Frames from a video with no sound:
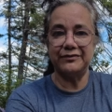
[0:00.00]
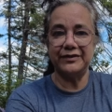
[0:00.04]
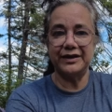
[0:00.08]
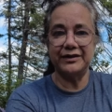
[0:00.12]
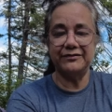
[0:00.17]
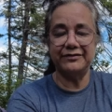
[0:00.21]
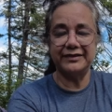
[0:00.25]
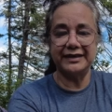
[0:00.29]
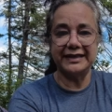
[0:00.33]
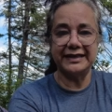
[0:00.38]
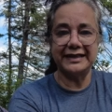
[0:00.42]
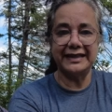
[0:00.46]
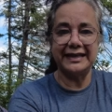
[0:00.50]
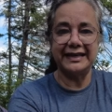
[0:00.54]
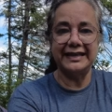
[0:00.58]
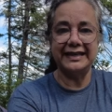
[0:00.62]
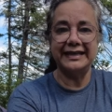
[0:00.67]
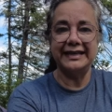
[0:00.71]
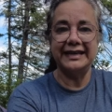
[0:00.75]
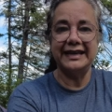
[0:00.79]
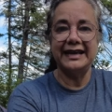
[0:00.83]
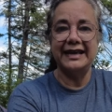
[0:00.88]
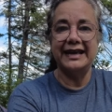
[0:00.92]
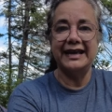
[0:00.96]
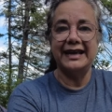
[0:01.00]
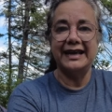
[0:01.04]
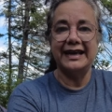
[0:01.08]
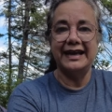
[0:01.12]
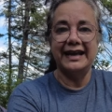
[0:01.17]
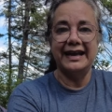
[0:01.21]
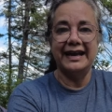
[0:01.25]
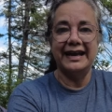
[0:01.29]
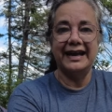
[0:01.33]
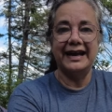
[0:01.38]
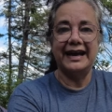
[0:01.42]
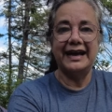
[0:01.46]
everything.
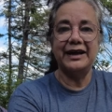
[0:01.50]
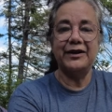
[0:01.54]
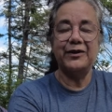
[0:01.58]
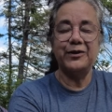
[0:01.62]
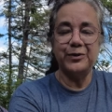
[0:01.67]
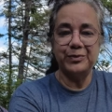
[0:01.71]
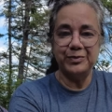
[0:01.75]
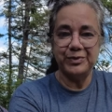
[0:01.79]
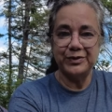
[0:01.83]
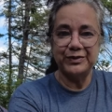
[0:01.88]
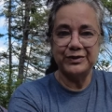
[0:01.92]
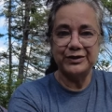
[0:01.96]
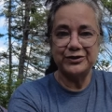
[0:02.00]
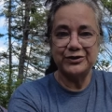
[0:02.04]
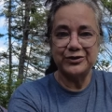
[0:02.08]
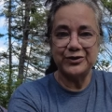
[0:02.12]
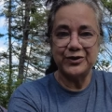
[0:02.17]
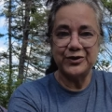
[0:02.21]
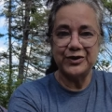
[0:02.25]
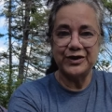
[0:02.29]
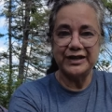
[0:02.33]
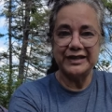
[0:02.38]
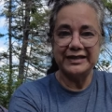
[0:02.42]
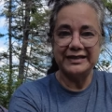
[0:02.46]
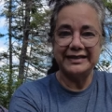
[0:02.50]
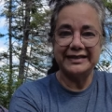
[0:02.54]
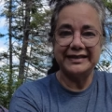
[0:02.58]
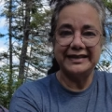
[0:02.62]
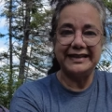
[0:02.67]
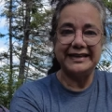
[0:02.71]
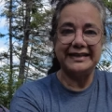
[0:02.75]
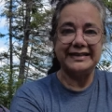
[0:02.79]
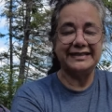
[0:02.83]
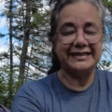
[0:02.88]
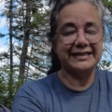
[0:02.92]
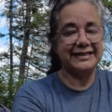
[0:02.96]
I hope you enjoyed.
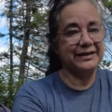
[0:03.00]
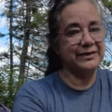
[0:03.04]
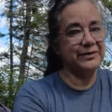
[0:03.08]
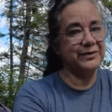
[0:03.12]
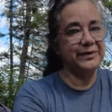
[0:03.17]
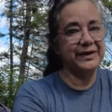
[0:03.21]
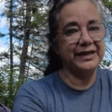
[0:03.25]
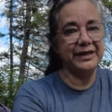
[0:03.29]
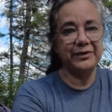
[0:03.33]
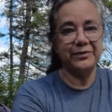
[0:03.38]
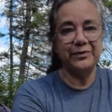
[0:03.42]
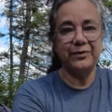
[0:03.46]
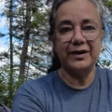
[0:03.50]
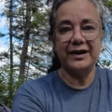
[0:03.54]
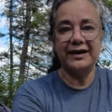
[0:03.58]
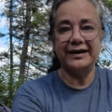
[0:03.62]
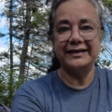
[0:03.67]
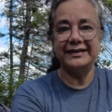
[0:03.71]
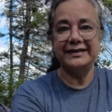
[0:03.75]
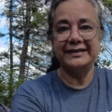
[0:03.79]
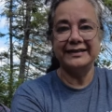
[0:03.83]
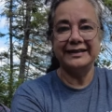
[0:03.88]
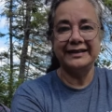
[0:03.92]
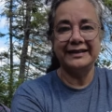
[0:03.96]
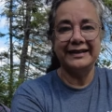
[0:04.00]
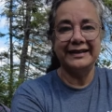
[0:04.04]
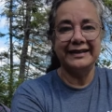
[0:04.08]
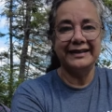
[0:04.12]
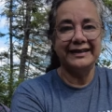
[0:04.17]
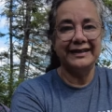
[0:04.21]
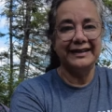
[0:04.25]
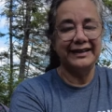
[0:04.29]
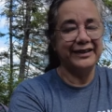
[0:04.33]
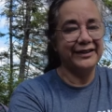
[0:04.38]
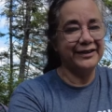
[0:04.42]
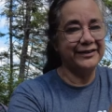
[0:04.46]
It's a quick one.
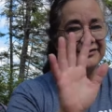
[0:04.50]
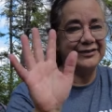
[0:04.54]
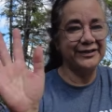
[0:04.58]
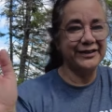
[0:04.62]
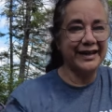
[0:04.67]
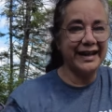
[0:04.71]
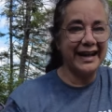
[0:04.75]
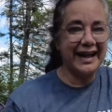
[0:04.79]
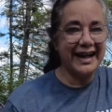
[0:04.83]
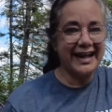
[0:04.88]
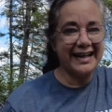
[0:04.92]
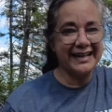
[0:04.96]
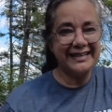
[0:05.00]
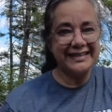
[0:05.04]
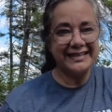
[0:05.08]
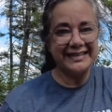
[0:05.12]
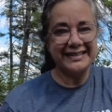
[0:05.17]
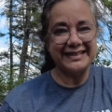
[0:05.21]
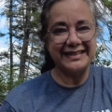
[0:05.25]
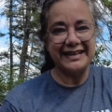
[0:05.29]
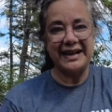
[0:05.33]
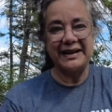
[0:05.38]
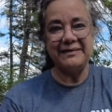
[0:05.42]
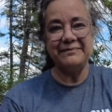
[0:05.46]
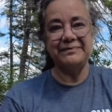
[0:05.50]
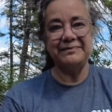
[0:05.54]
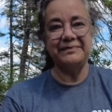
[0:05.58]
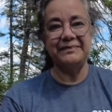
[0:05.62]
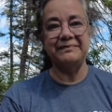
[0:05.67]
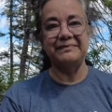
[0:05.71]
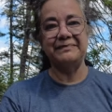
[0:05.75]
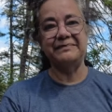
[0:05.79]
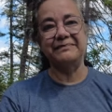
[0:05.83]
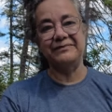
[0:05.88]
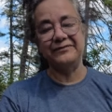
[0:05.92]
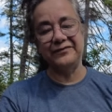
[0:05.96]
Love you guys. I'm
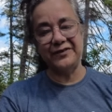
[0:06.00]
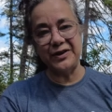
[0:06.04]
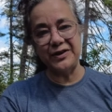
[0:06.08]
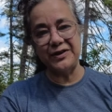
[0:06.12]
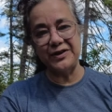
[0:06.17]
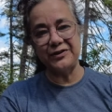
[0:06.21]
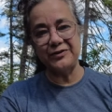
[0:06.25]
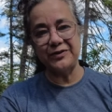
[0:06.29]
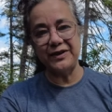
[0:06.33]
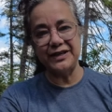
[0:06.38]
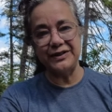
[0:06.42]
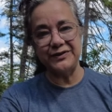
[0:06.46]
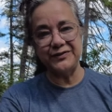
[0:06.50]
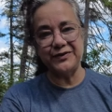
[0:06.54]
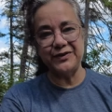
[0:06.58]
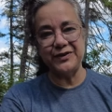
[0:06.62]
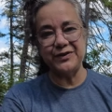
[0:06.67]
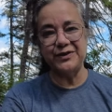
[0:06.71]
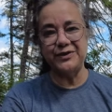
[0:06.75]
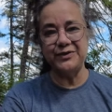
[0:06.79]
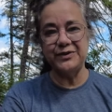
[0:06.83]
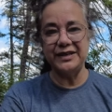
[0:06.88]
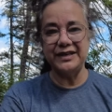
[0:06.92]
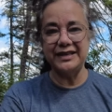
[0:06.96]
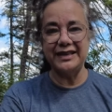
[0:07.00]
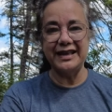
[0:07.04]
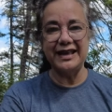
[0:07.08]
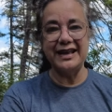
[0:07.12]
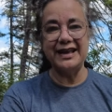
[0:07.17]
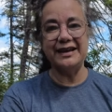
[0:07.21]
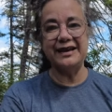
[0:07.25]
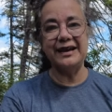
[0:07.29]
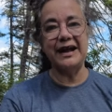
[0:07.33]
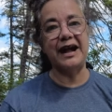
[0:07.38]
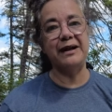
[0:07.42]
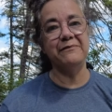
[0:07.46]
very grateful you were
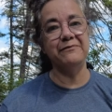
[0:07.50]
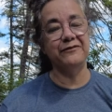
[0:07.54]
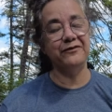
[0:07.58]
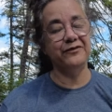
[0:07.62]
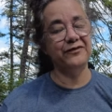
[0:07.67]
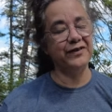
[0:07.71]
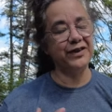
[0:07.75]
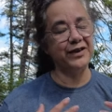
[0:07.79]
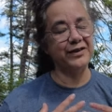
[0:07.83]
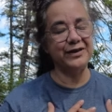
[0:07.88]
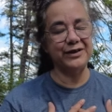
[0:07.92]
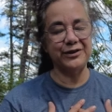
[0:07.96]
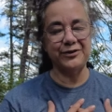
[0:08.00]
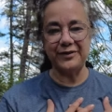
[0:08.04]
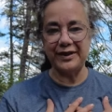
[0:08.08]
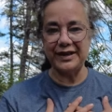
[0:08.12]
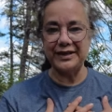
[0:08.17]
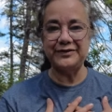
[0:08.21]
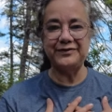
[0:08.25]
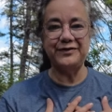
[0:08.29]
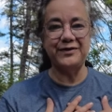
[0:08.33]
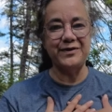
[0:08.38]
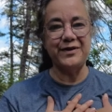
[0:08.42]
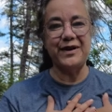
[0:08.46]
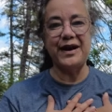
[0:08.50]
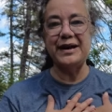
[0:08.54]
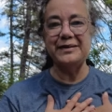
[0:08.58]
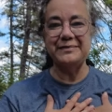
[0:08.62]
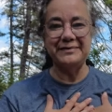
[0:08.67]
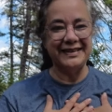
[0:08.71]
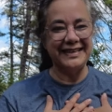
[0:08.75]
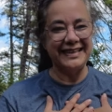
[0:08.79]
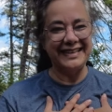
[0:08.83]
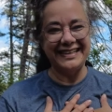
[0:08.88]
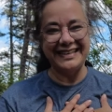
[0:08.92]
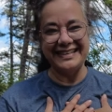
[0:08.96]
there. I'm very grateful I'm
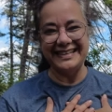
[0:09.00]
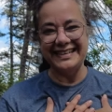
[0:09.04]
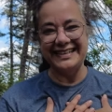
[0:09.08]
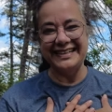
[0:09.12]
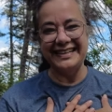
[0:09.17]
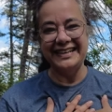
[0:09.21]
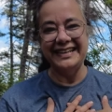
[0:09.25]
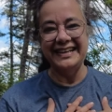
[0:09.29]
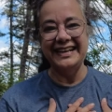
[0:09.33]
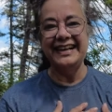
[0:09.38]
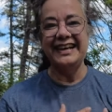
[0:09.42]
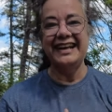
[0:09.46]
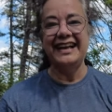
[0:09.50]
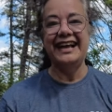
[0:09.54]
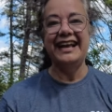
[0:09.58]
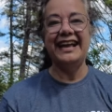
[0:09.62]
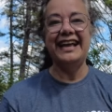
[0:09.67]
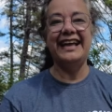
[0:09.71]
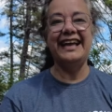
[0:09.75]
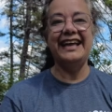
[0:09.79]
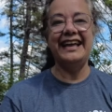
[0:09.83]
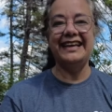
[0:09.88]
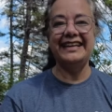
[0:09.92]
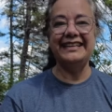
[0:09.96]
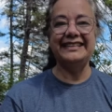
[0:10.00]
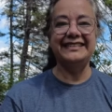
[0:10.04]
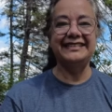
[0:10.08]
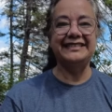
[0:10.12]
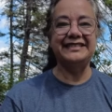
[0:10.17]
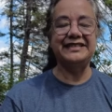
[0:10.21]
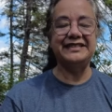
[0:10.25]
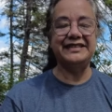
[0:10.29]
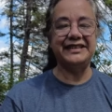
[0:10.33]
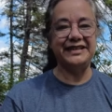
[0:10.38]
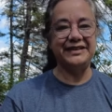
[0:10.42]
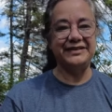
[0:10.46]
here. And
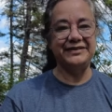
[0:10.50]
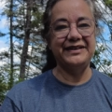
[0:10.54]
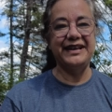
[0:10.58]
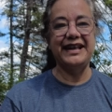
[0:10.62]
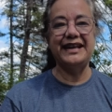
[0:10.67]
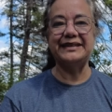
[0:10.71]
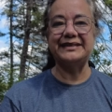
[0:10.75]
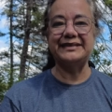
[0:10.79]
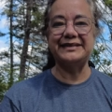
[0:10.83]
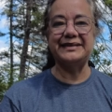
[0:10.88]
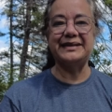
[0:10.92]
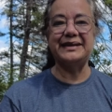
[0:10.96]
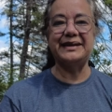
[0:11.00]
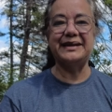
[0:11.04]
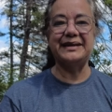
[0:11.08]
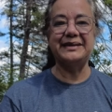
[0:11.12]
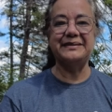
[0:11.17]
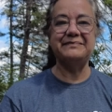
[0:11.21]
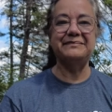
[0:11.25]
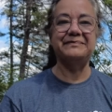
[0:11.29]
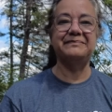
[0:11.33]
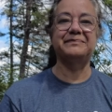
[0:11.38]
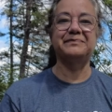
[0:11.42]
see you next time.